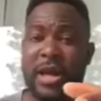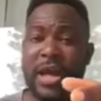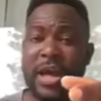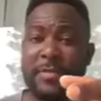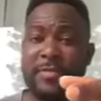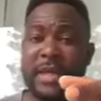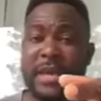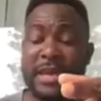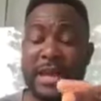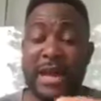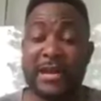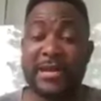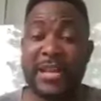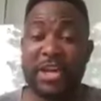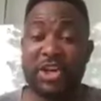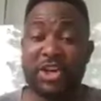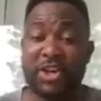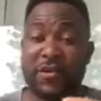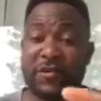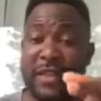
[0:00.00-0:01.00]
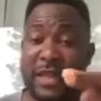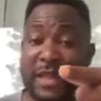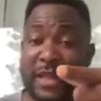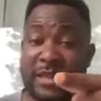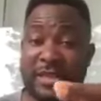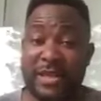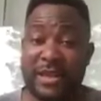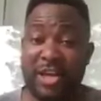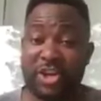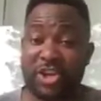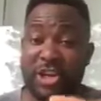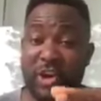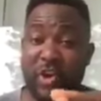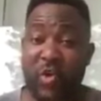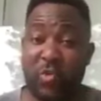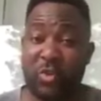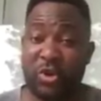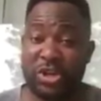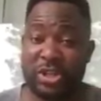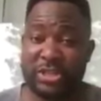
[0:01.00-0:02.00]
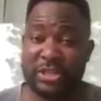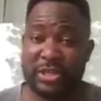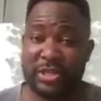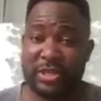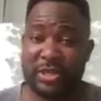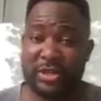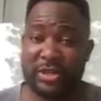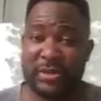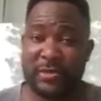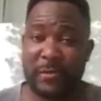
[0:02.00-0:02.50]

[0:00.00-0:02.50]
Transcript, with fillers: um, the attention of the international community